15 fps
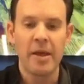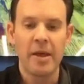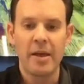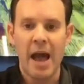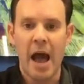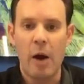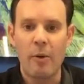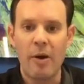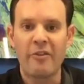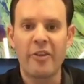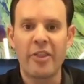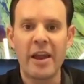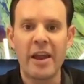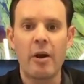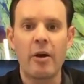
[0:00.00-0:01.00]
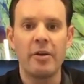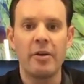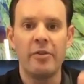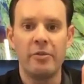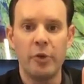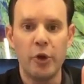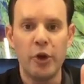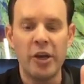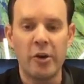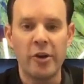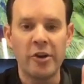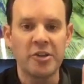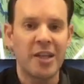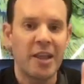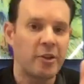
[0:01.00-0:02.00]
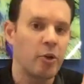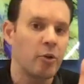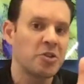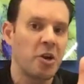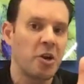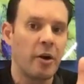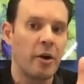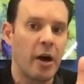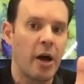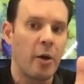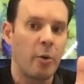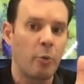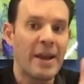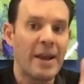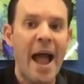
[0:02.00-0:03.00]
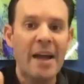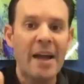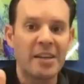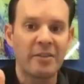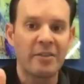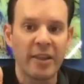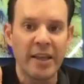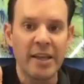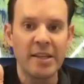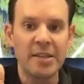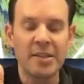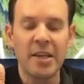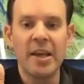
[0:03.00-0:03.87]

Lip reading: However, you need to understand that those are reactive leads,